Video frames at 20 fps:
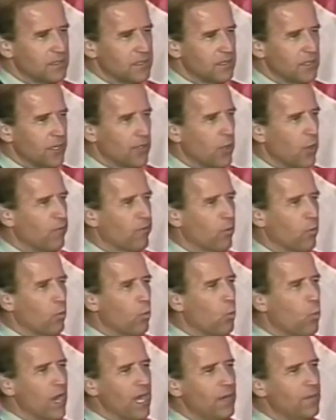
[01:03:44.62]
an
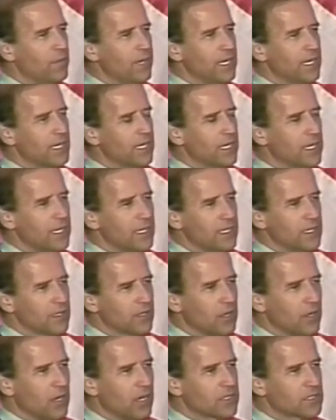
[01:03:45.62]
overwhelmingly
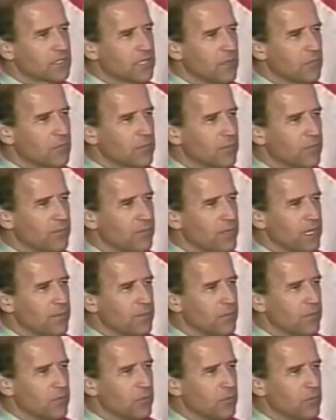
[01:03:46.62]
large number of
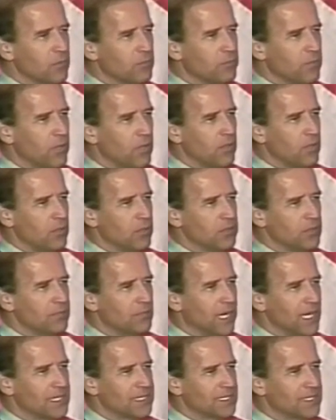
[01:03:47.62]
people who were polled in
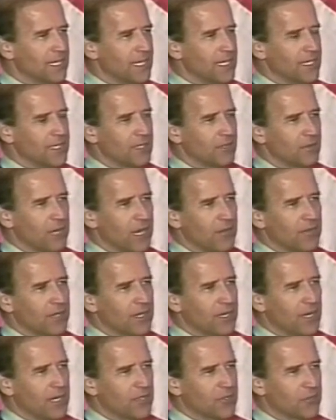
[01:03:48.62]
my state and around the
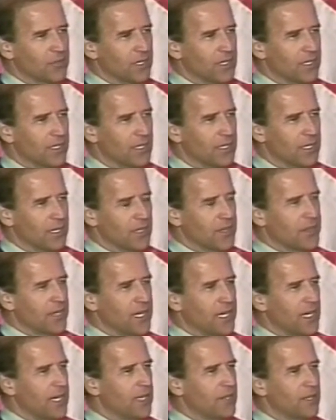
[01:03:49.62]
country
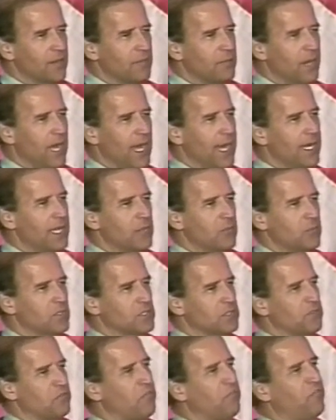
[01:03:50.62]
thinking that Biden was
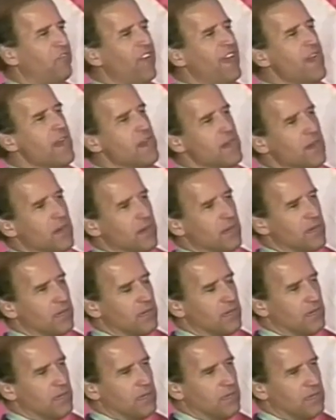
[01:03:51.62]
a fair
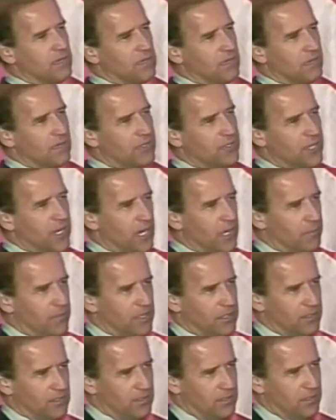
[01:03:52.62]

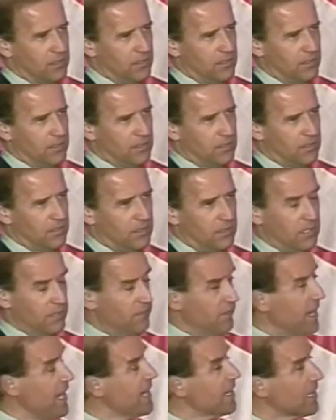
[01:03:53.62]
chairman, if
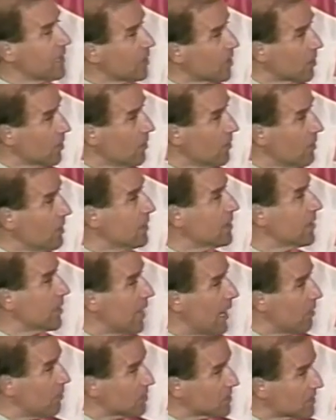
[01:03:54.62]
they concluded that
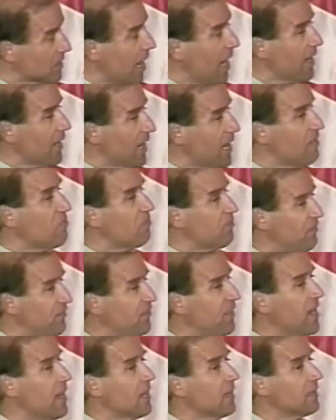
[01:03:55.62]
I was not a
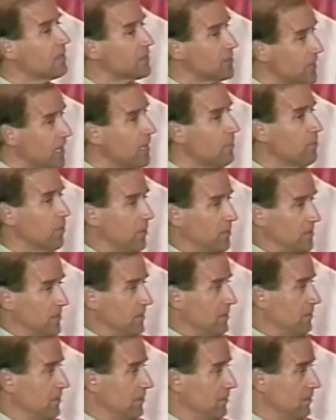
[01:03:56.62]
fair chairperson,
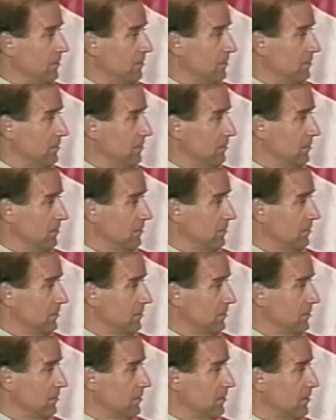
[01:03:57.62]

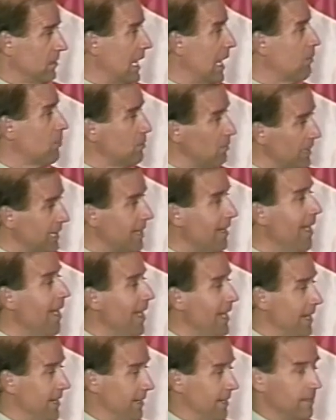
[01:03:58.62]
I would be
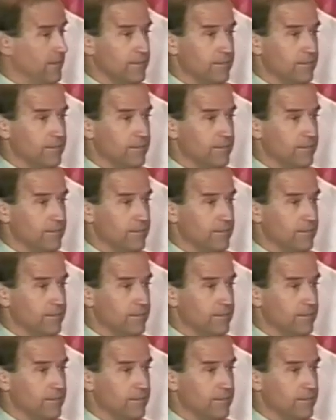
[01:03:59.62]
gone.